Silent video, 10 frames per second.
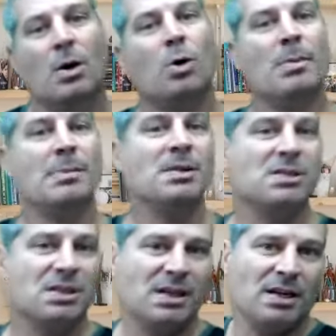or maybe
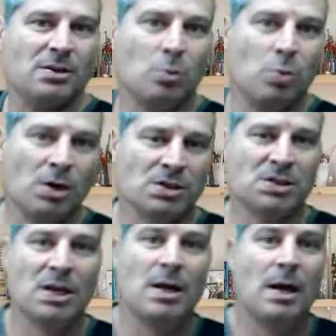there's a tenant who
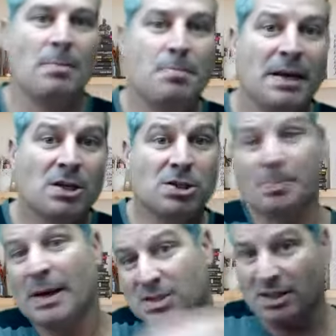wants a bigger
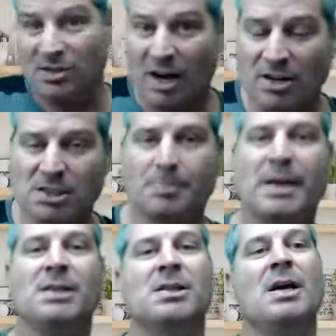space, the entire
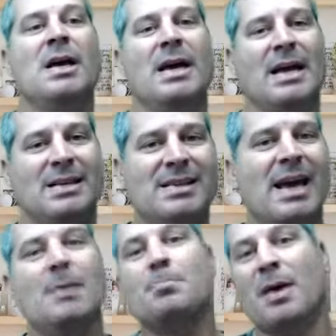space, and
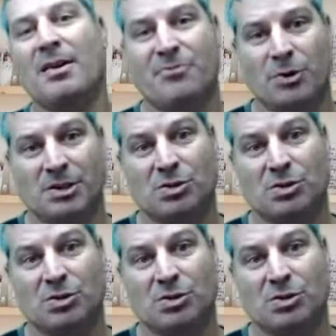they pay for it.